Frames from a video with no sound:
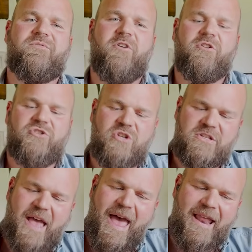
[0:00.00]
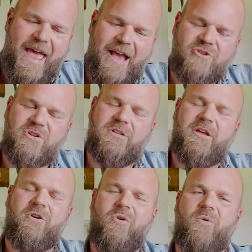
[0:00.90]
first, just add an extra
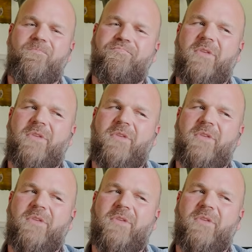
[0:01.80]
little,